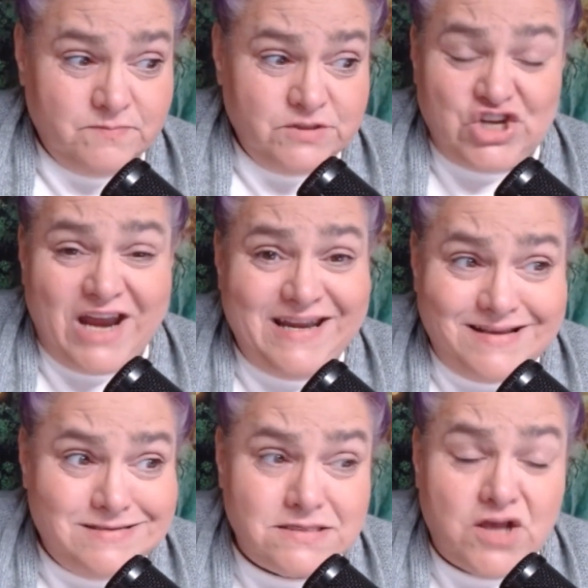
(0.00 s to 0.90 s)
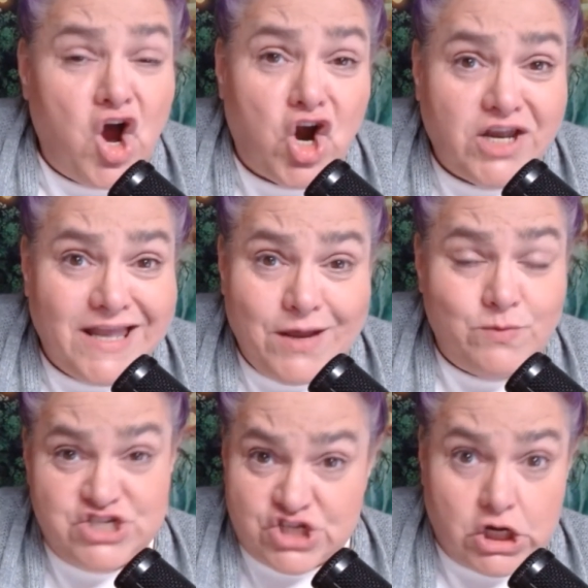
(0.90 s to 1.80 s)
Chinese is a hard
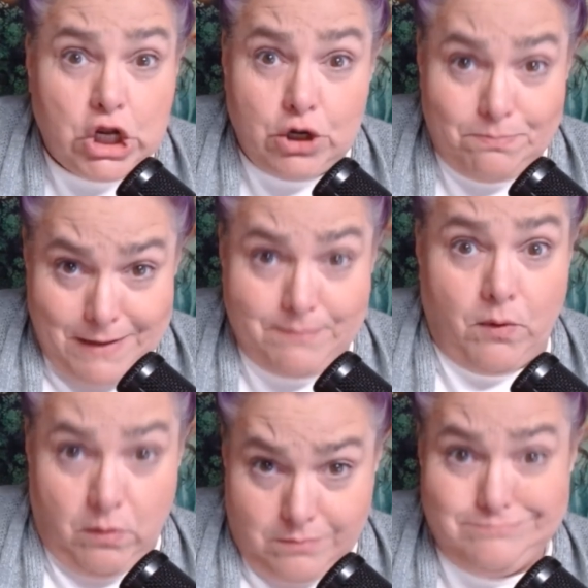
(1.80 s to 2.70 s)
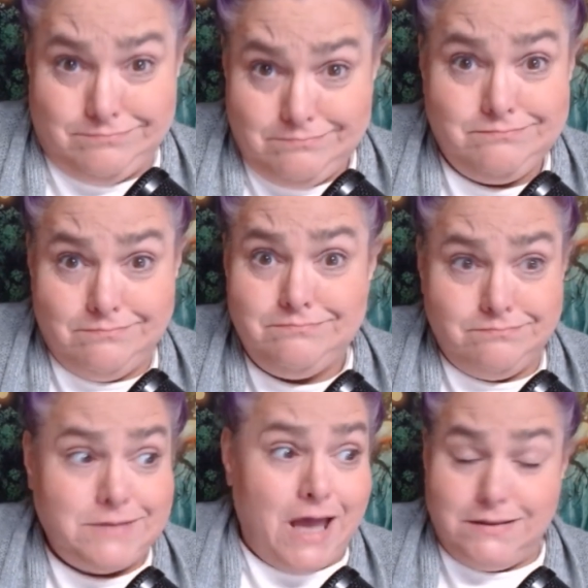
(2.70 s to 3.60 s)
language to learn, people.
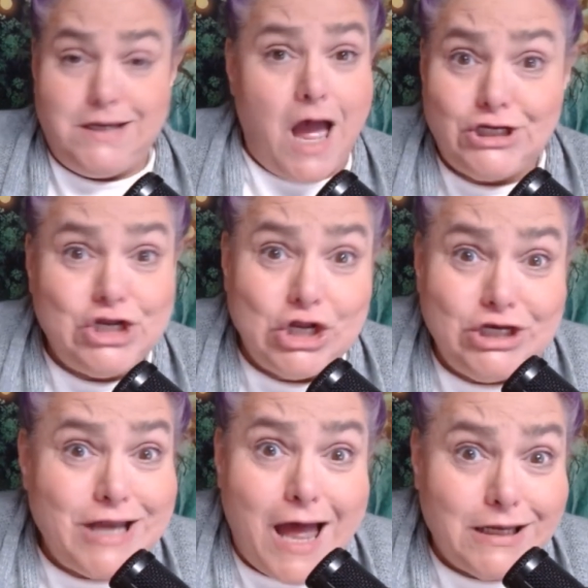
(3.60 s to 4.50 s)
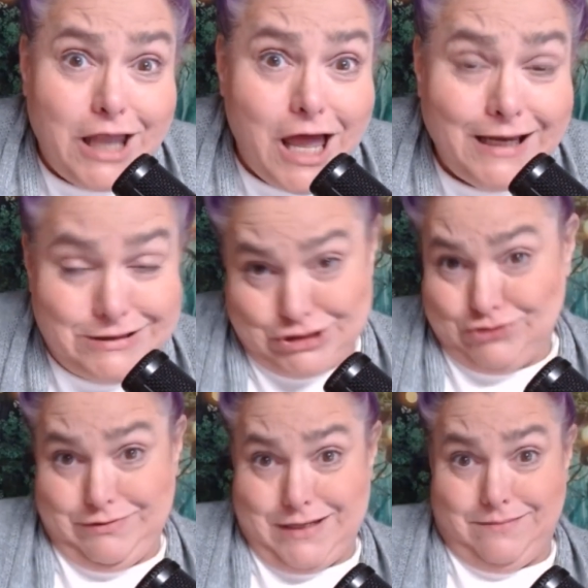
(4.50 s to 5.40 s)
Not lying to
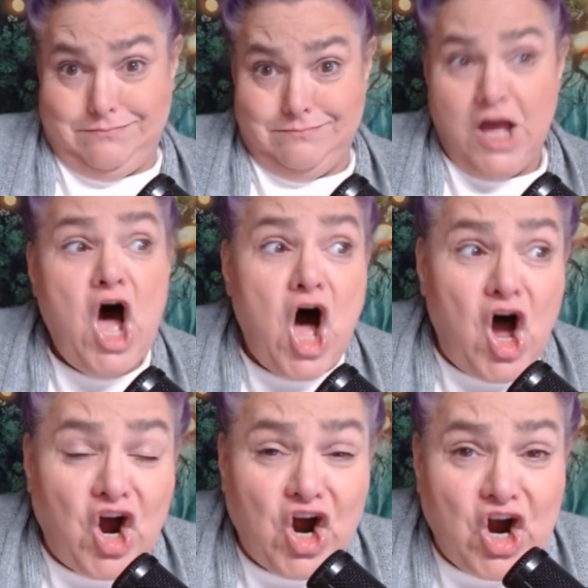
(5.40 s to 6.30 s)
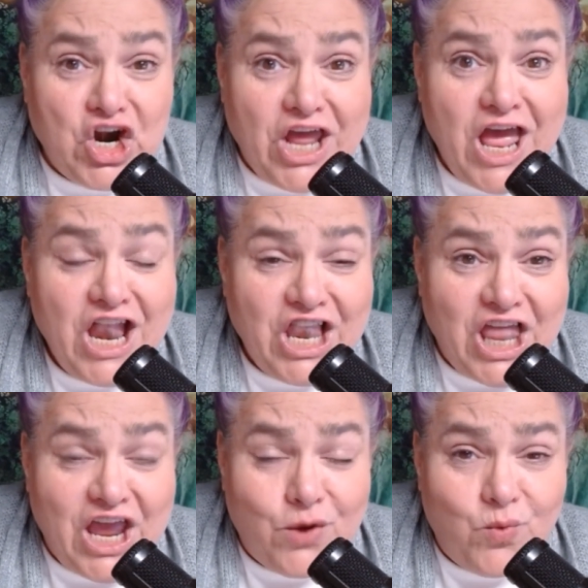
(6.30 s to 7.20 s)
you. Hard
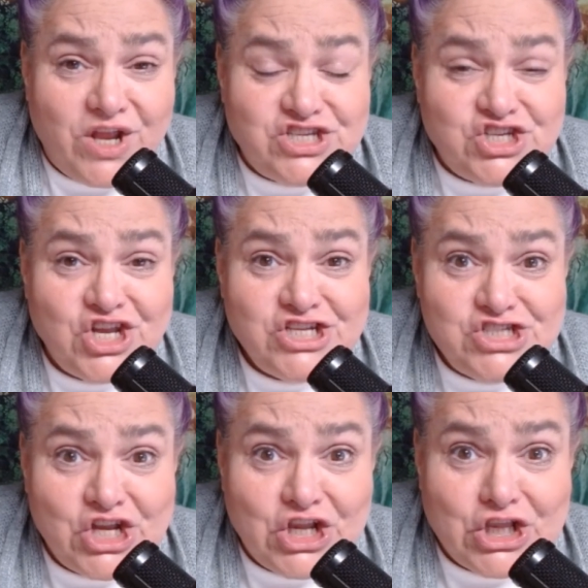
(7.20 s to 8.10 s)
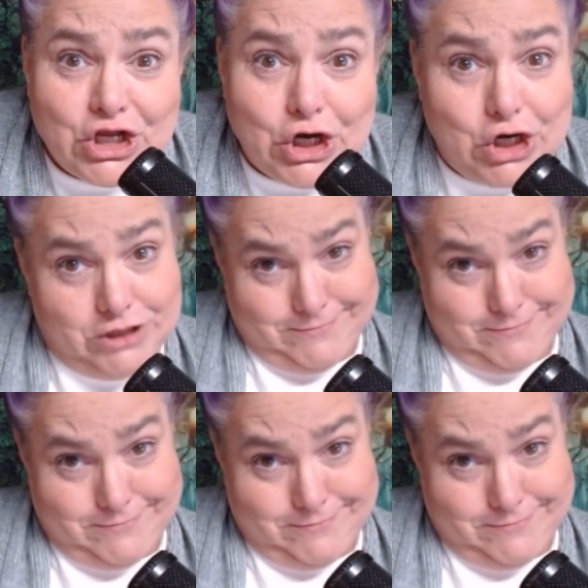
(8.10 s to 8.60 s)
language to learn.